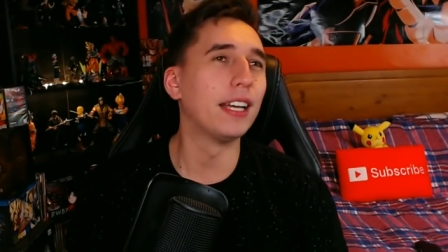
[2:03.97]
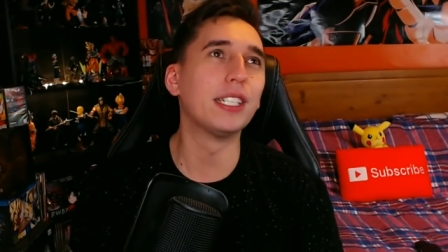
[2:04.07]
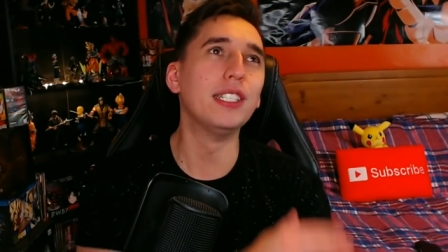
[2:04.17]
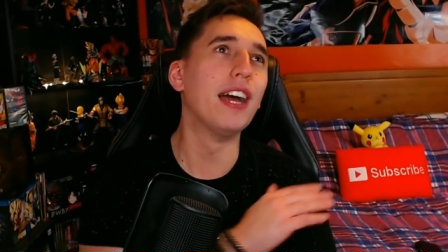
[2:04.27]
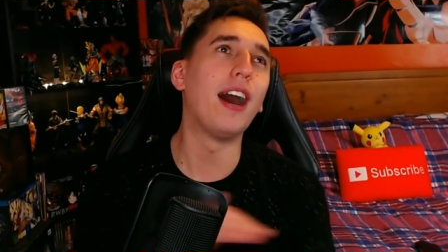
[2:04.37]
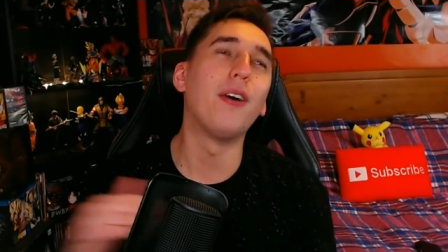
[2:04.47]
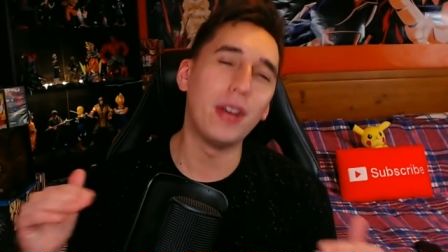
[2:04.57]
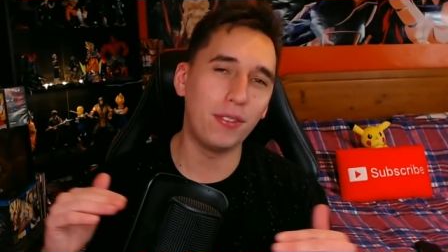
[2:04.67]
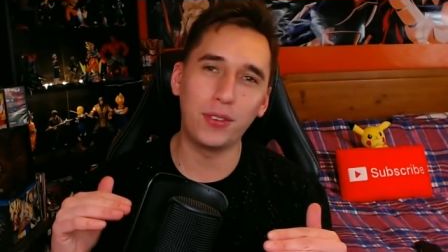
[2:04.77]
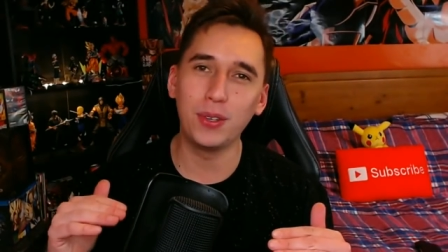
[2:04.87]
I
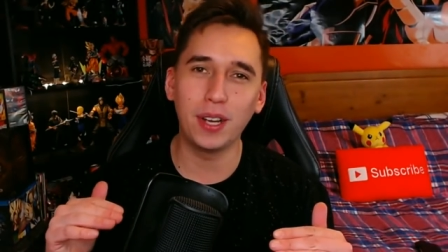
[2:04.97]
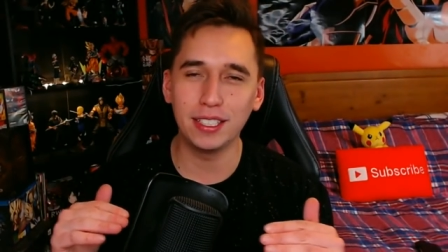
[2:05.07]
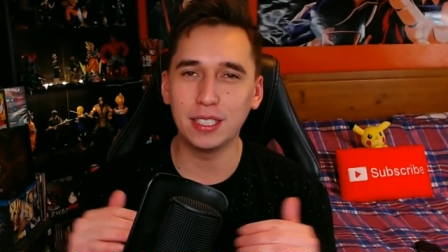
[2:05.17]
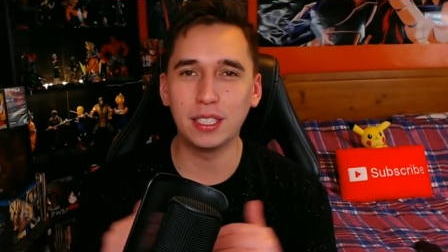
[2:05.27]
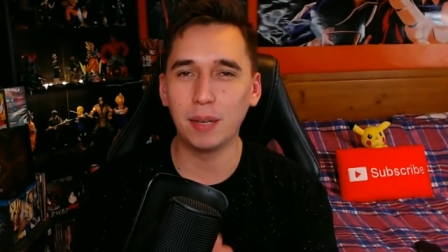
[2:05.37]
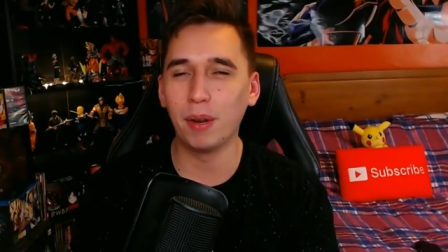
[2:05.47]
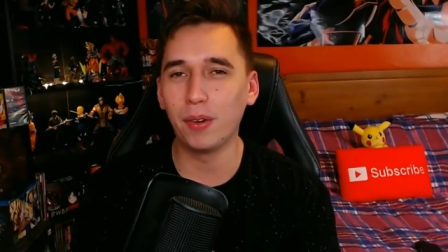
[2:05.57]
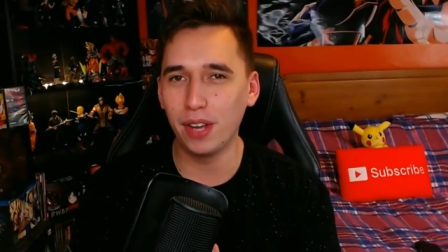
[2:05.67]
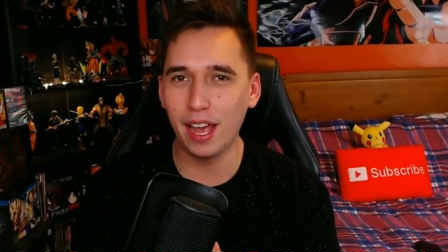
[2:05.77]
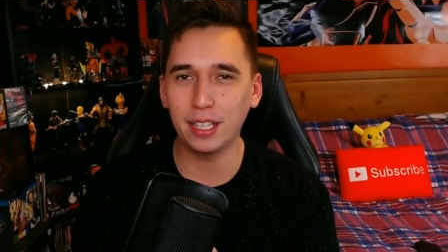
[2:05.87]
cannot wait for you guys to see
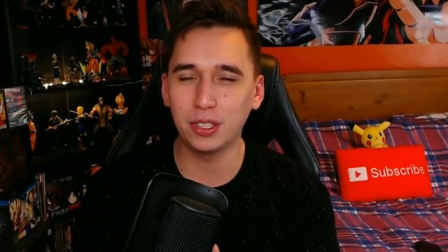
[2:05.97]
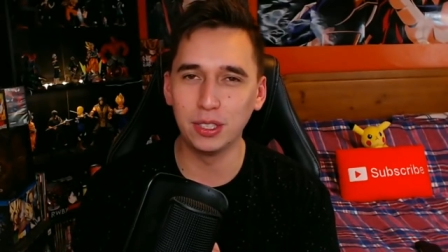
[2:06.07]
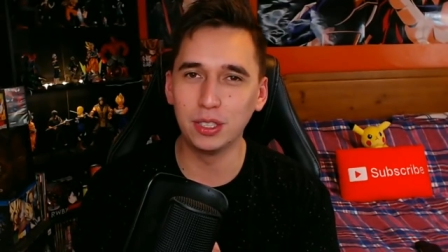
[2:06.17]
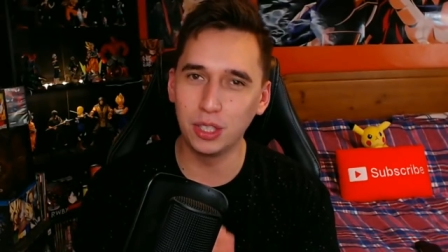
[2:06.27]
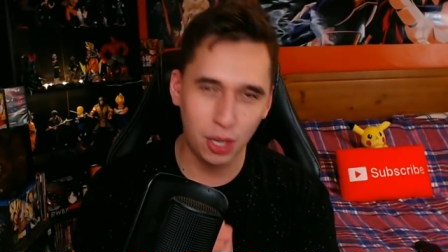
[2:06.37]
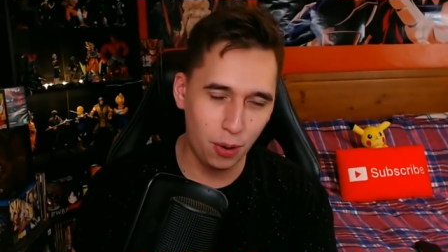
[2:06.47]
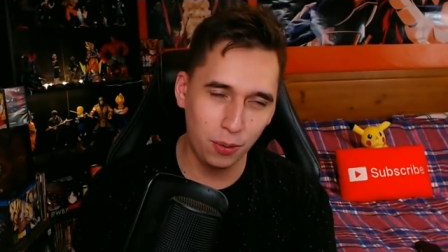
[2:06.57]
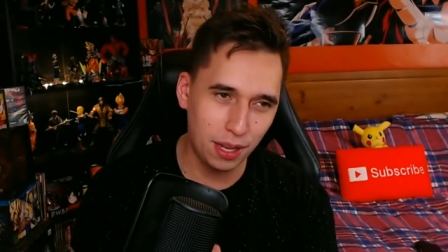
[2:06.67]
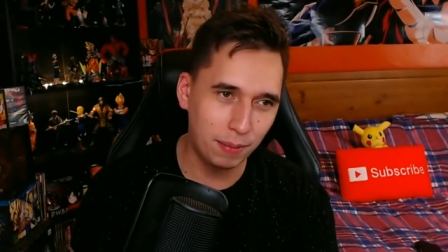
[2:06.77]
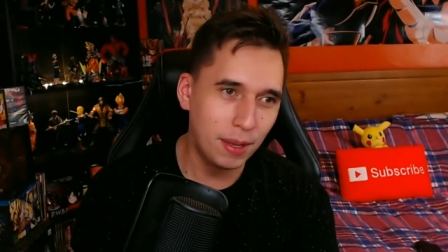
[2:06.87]
my reactions
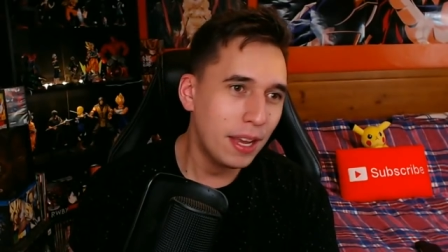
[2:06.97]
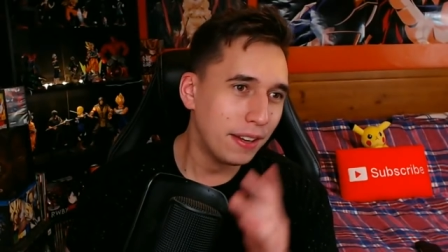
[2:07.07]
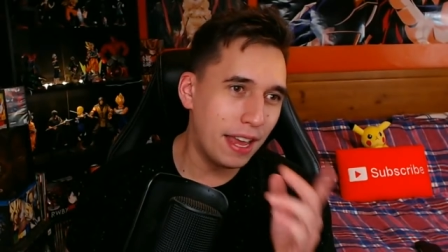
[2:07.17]
to them.